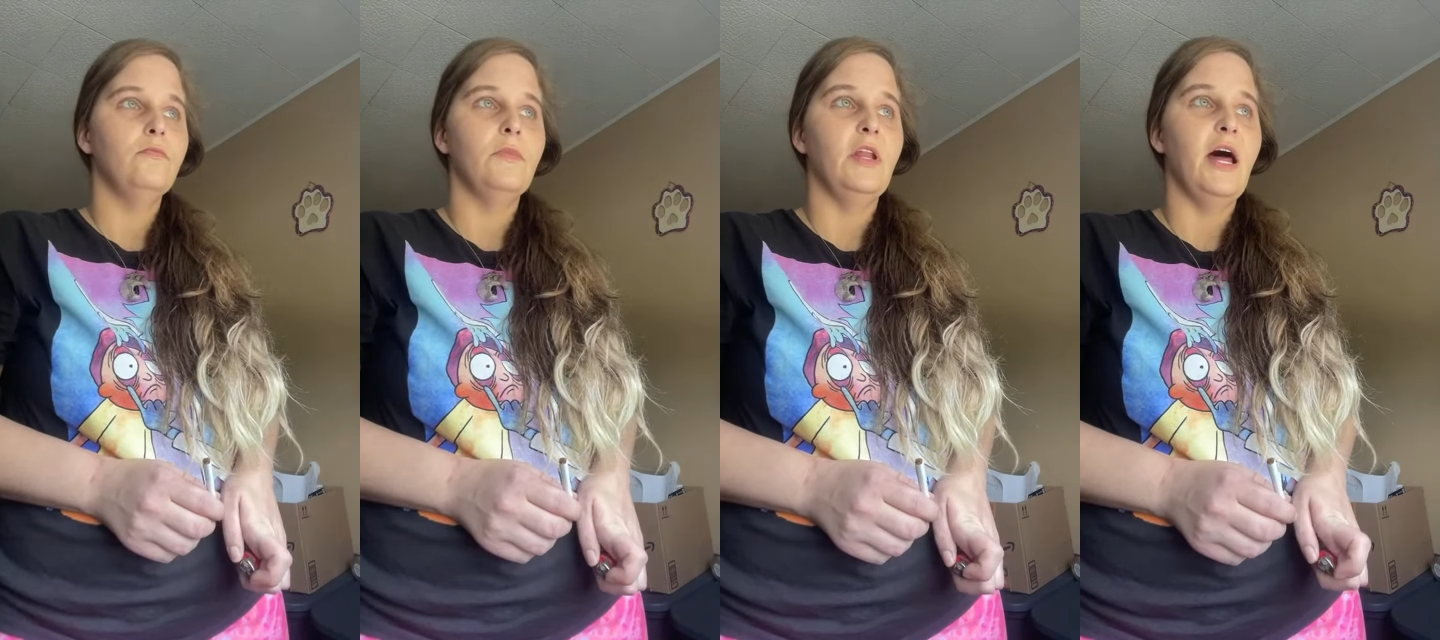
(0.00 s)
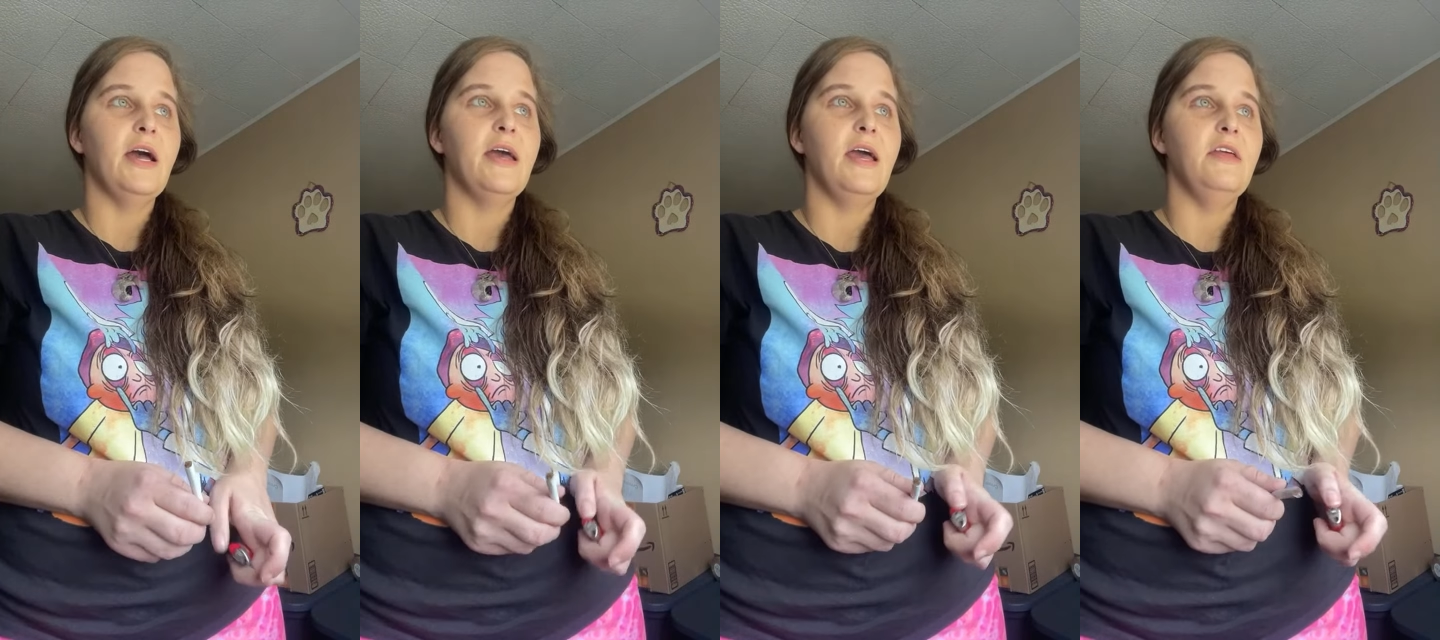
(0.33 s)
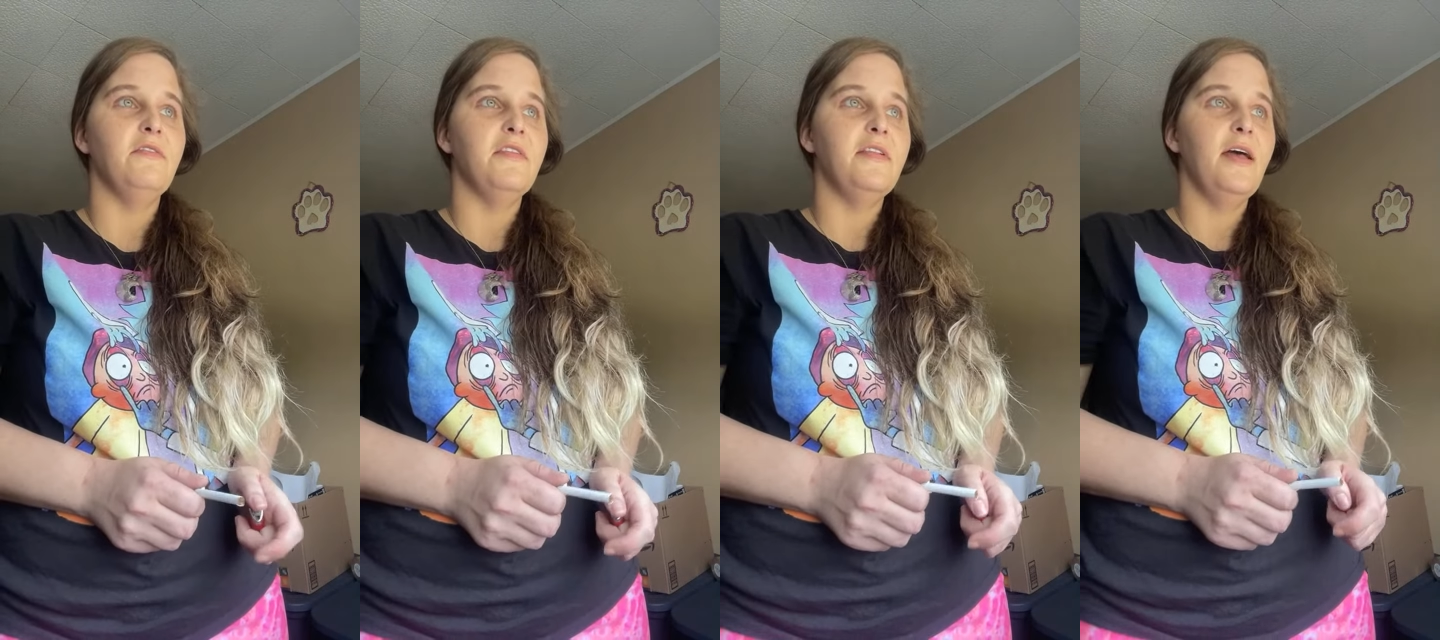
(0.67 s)
And I can't
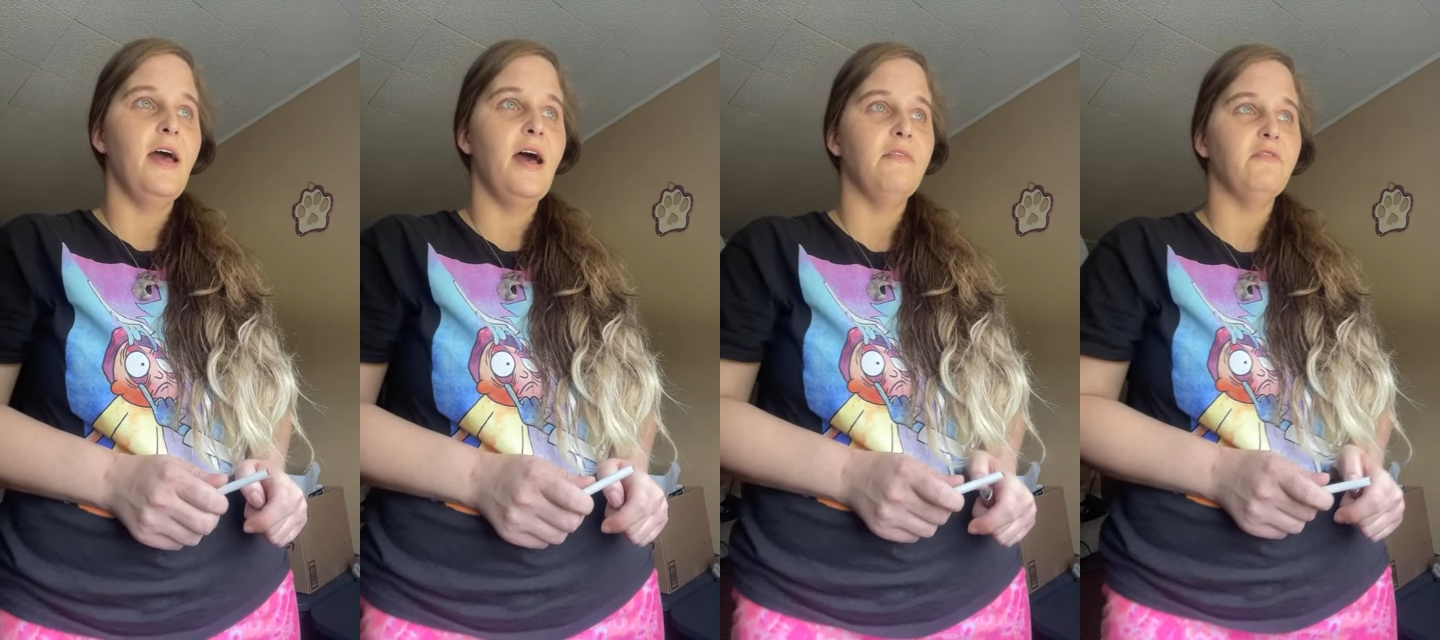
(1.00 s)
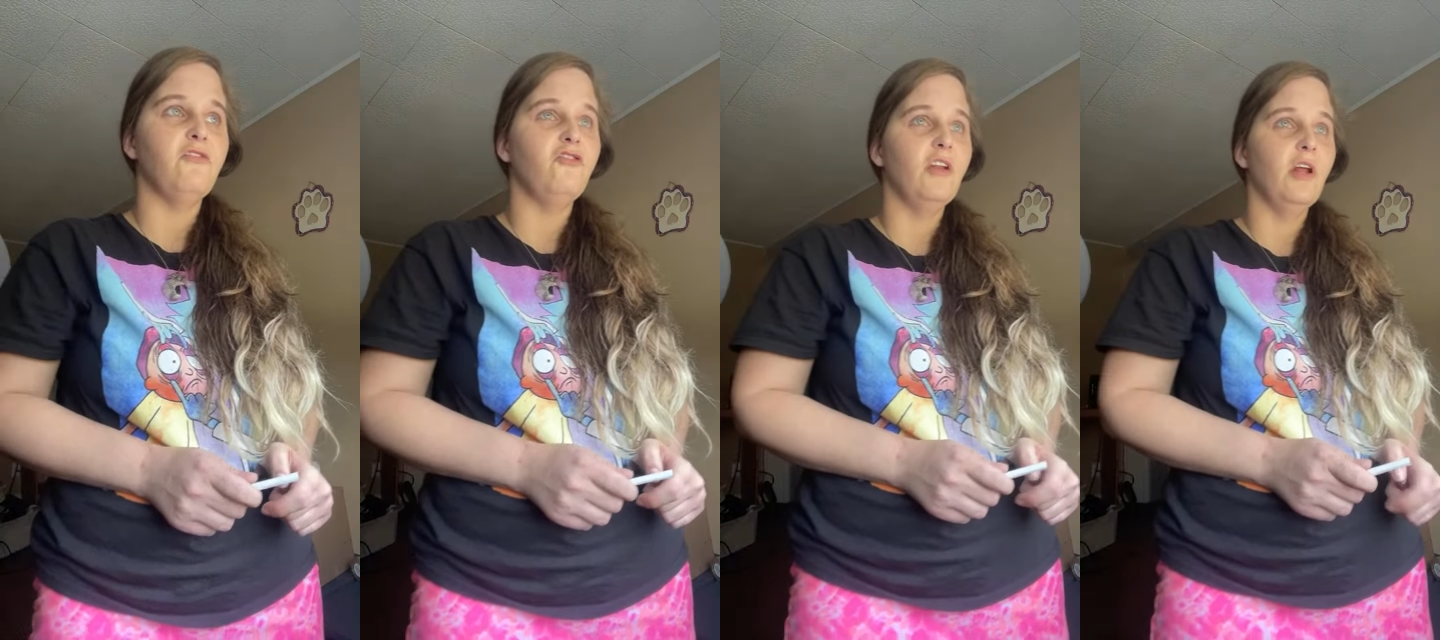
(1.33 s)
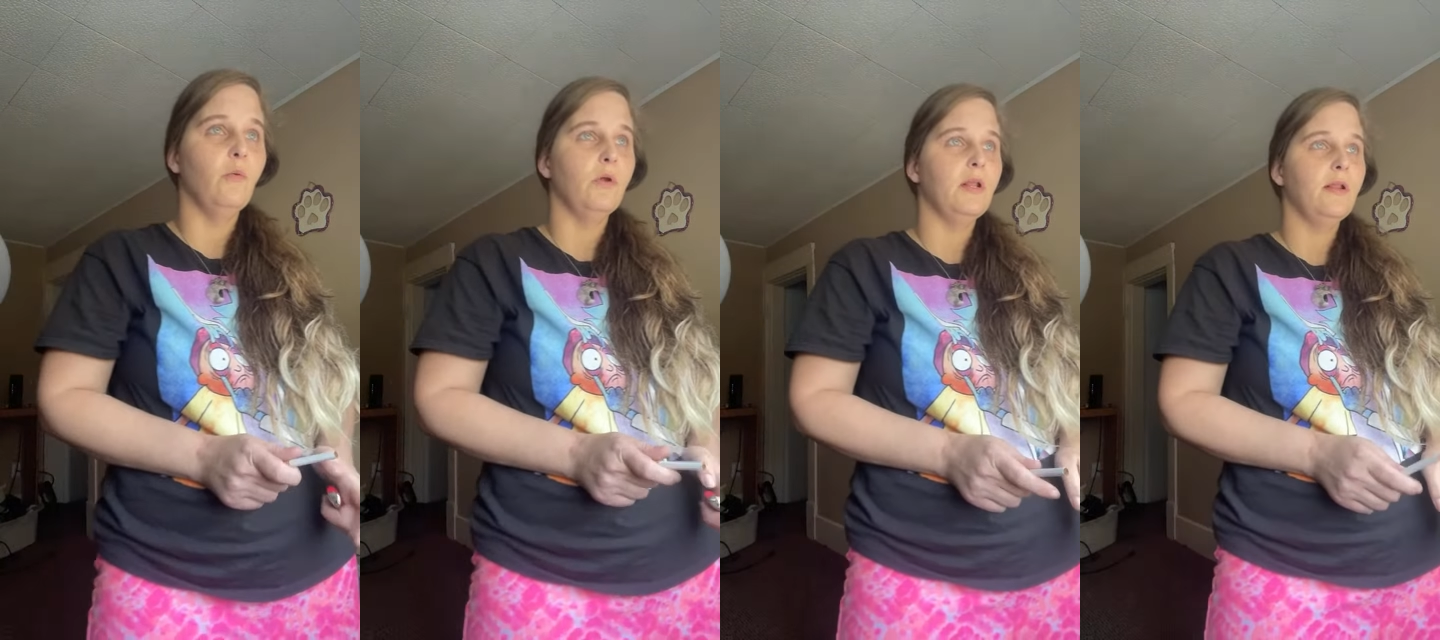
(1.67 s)
even say half the shit I
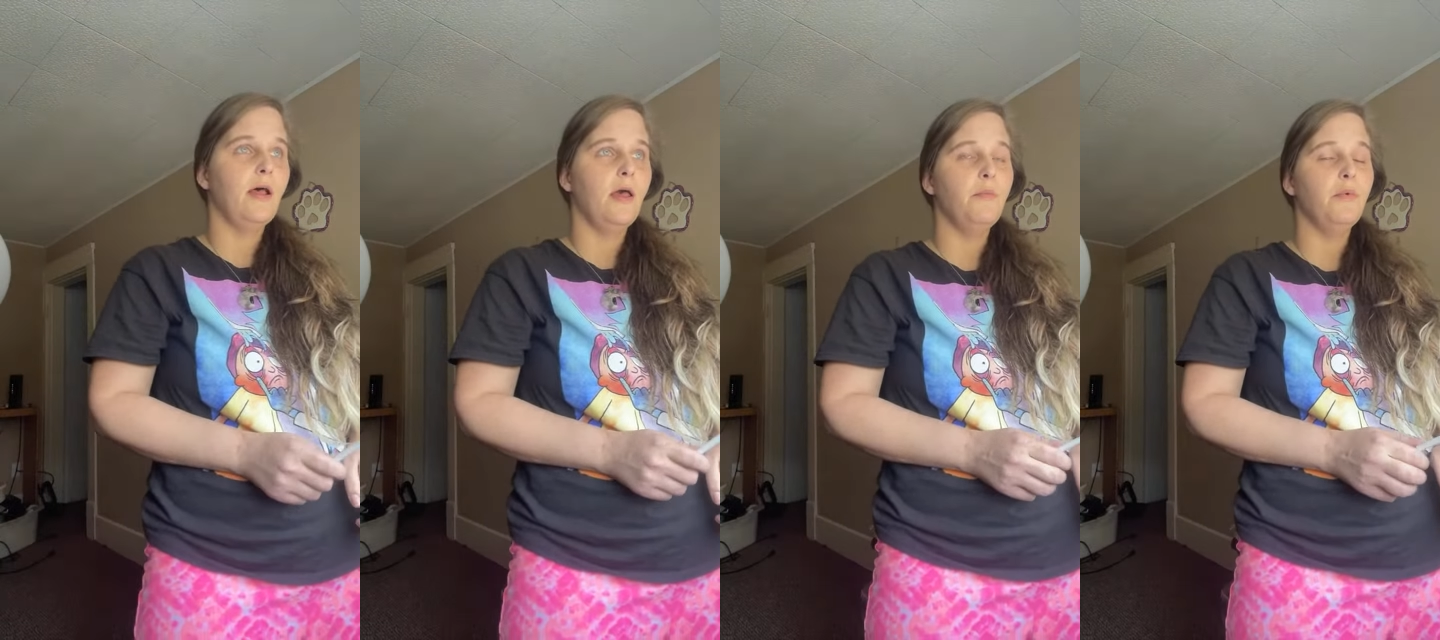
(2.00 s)
want to say